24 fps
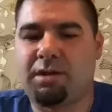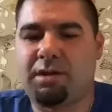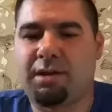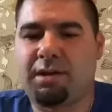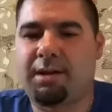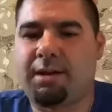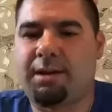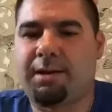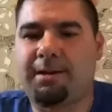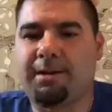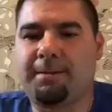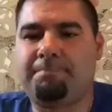
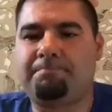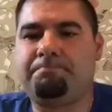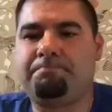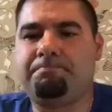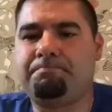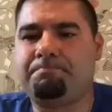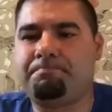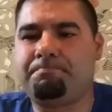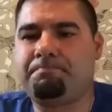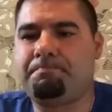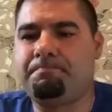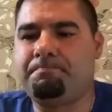Um,
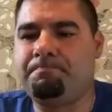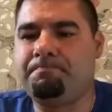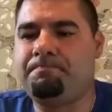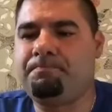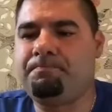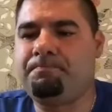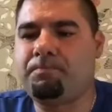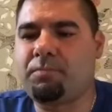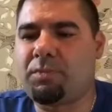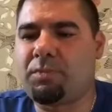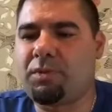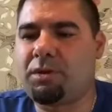
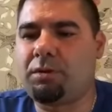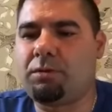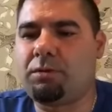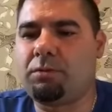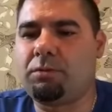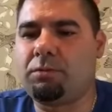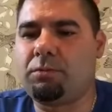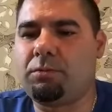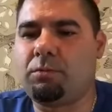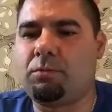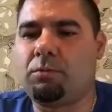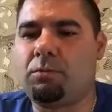
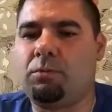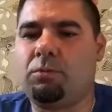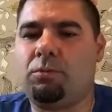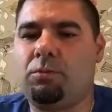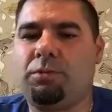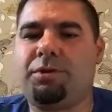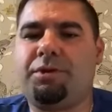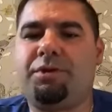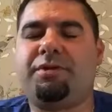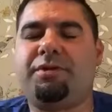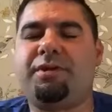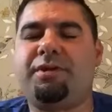
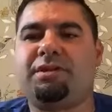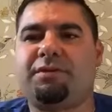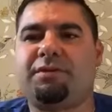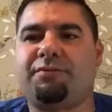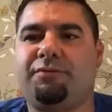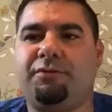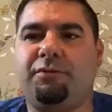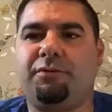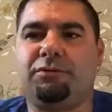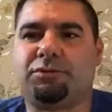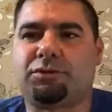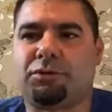what do you think the
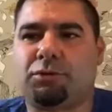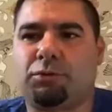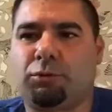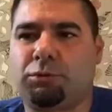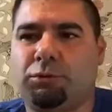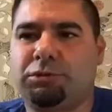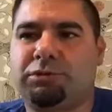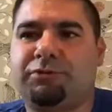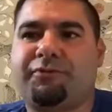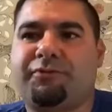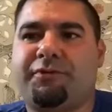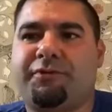future
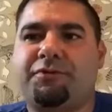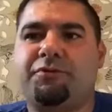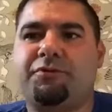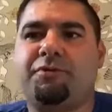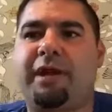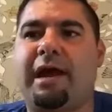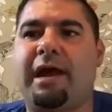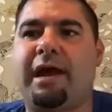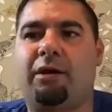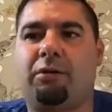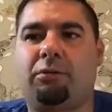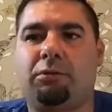holds for you
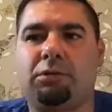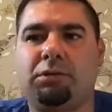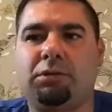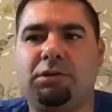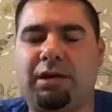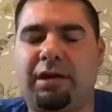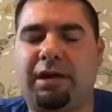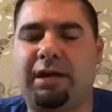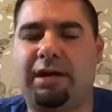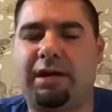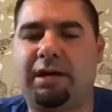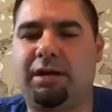now?
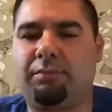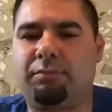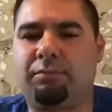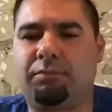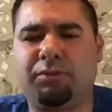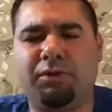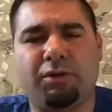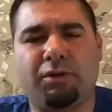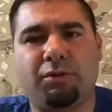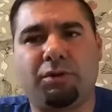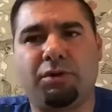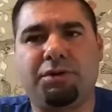
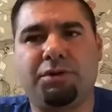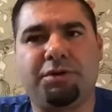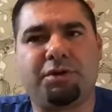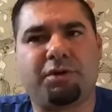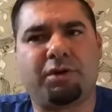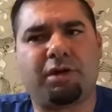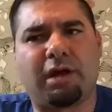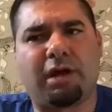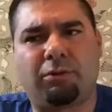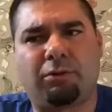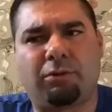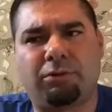You're
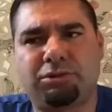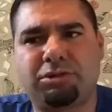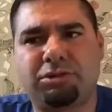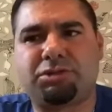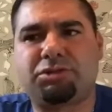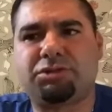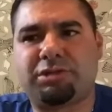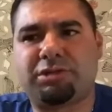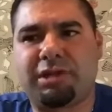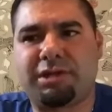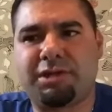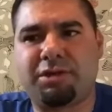how old did
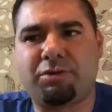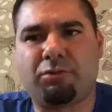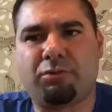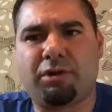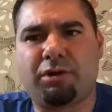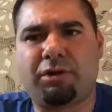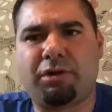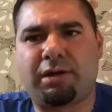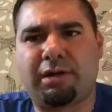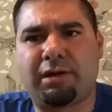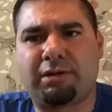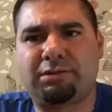you say you
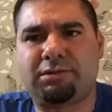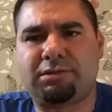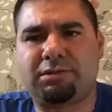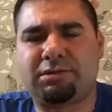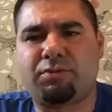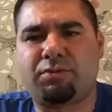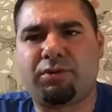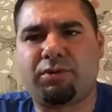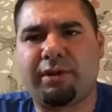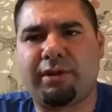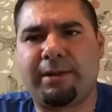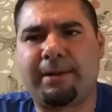were at this
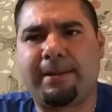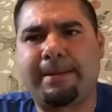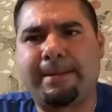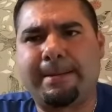point?